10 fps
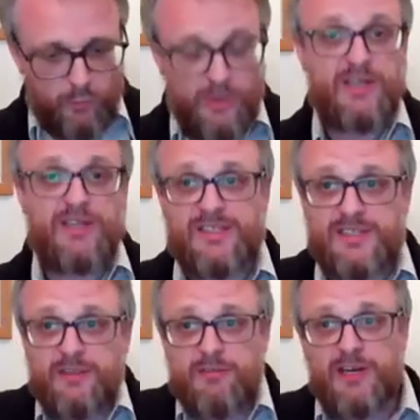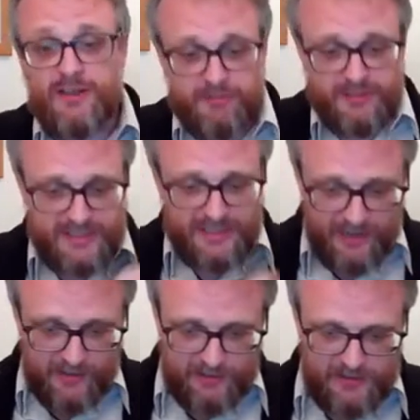we did this at 3 different
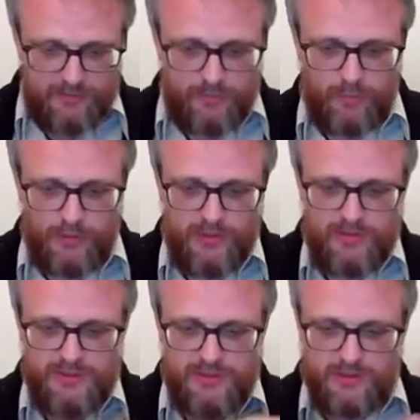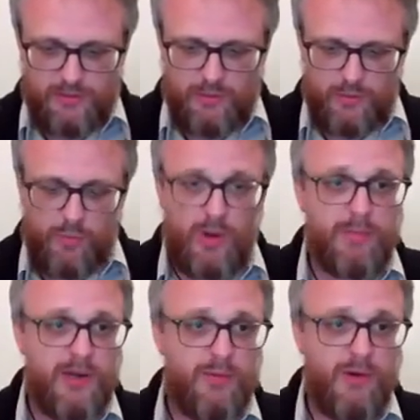scales. We used
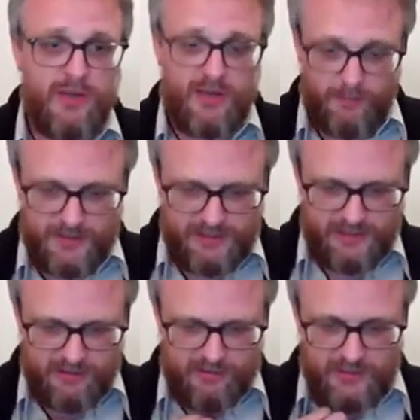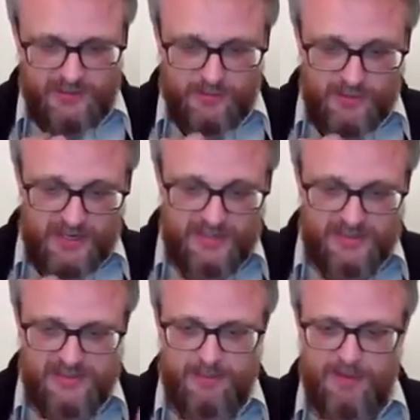1 by 1 kilometre grid
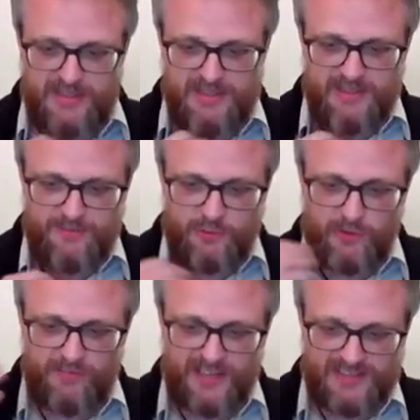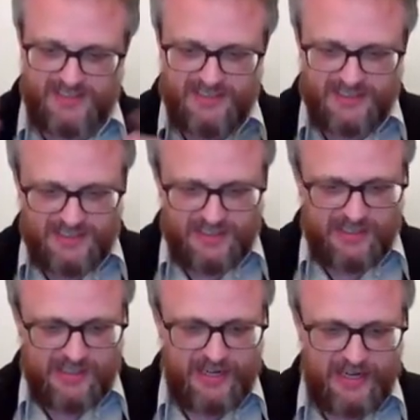squares as the basis for all of our
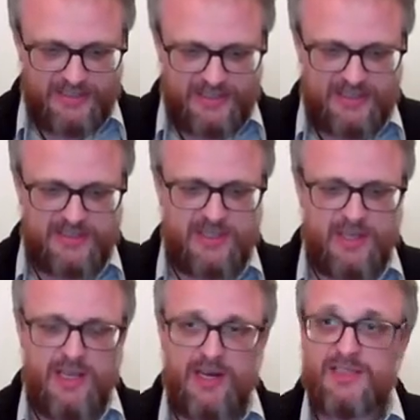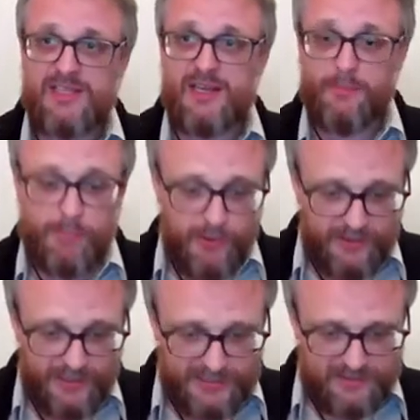statistical analyses, and as the
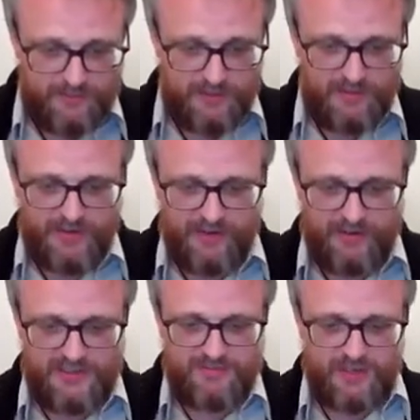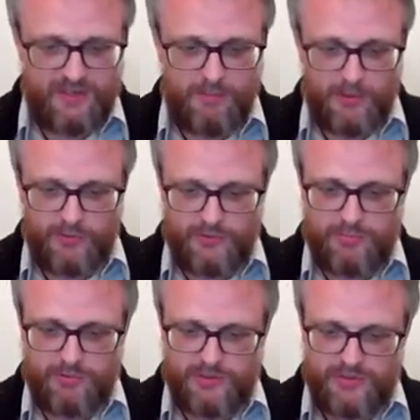input data for the various further models
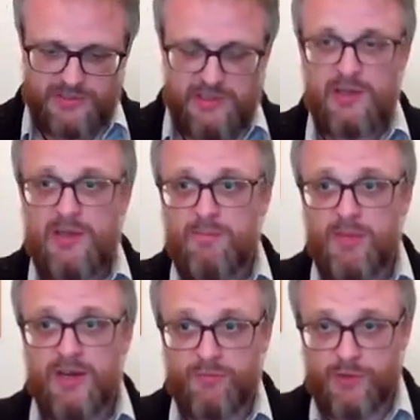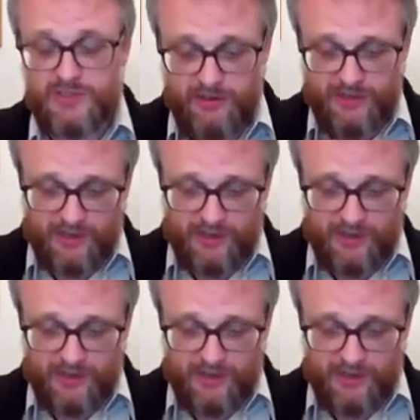produced, many of which I'll